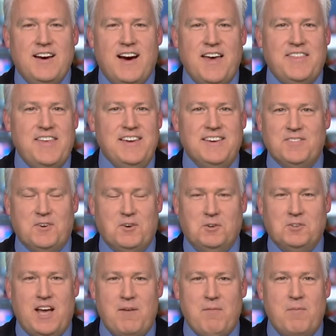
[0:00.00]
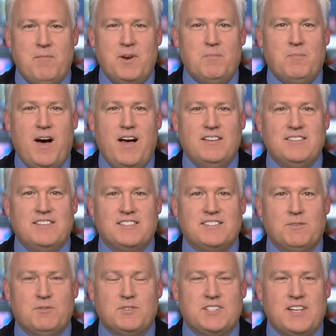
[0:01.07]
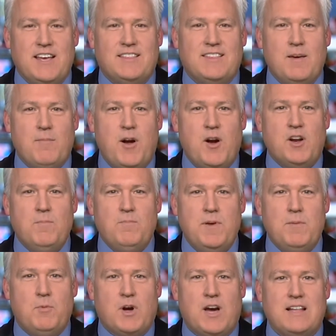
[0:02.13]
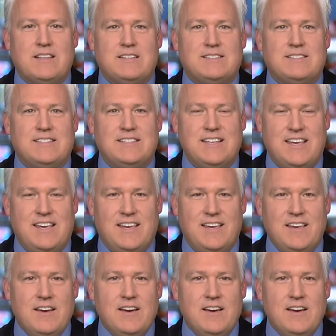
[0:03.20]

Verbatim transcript: I think in the whole time I've been in politics, it was like the American people got to see